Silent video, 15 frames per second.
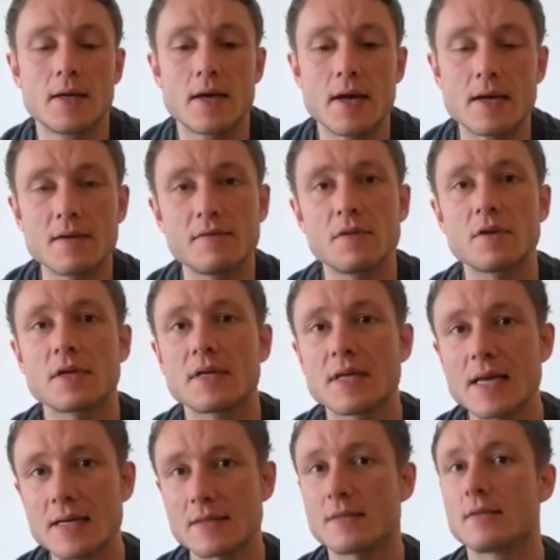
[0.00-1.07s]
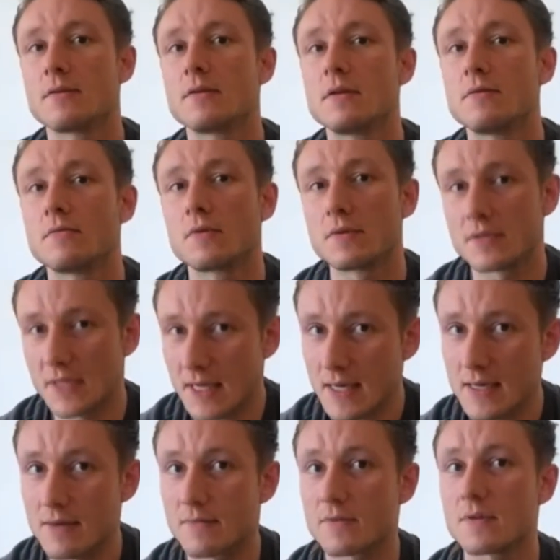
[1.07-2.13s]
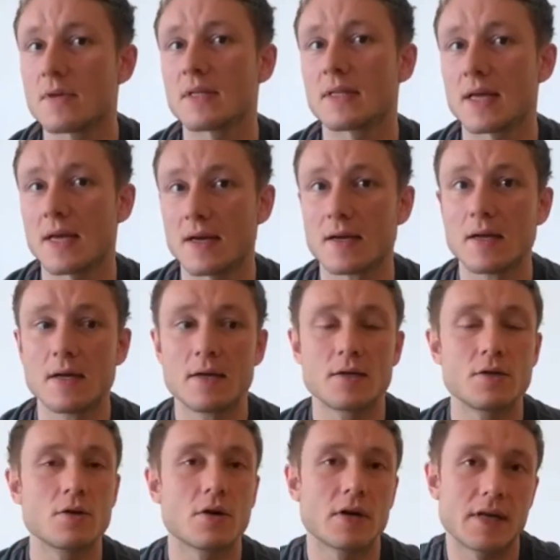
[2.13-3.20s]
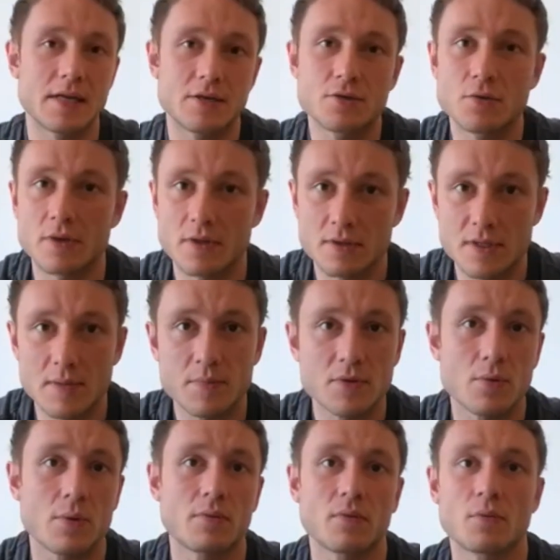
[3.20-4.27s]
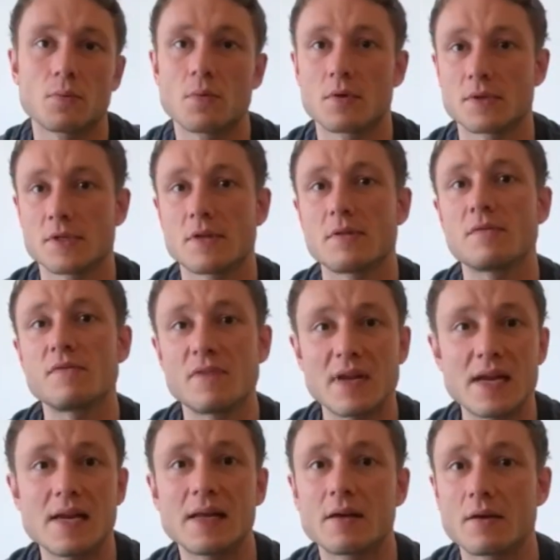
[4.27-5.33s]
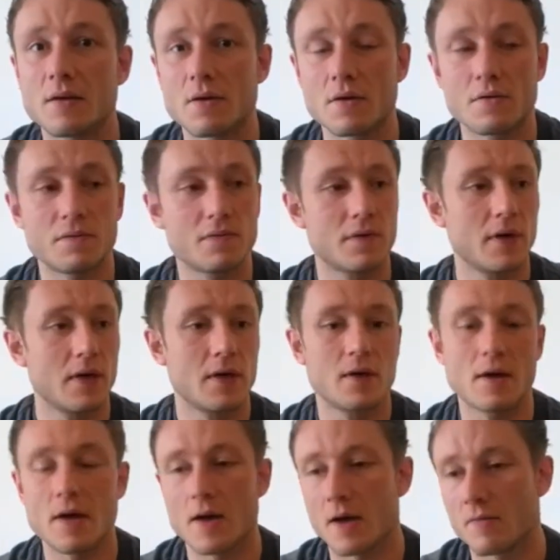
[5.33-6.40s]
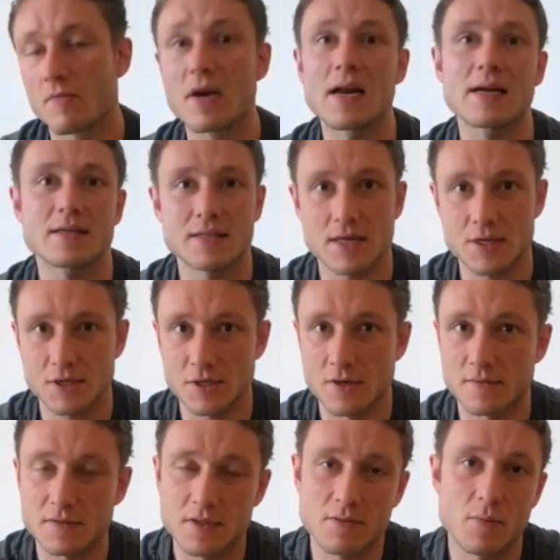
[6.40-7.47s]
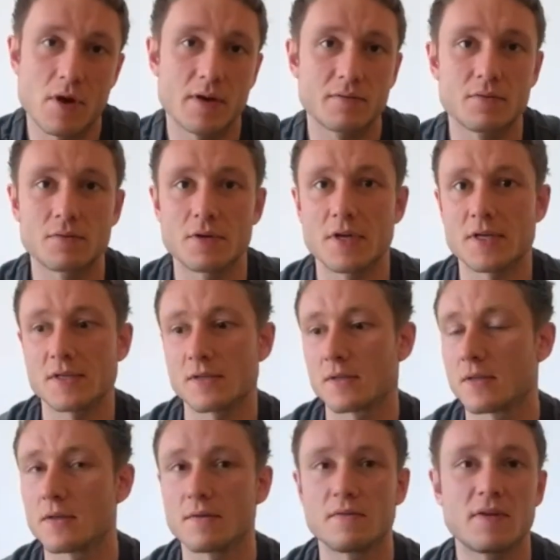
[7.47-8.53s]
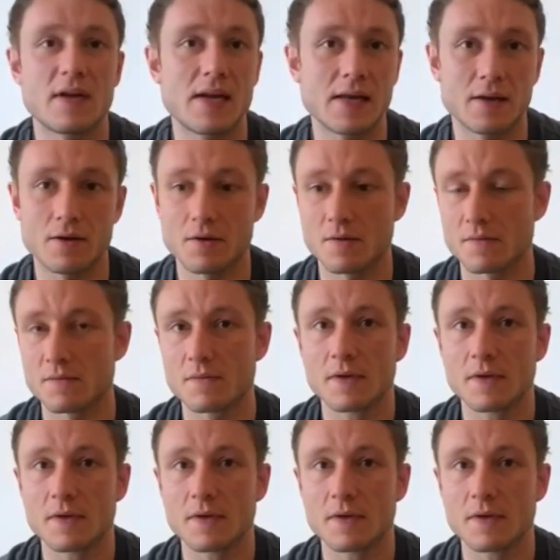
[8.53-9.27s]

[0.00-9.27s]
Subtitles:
And if you can get into the new routine of doing that, you're going to enjoy the subsequent reward. So the feeling of relaxation after the mindfulness, the feeling of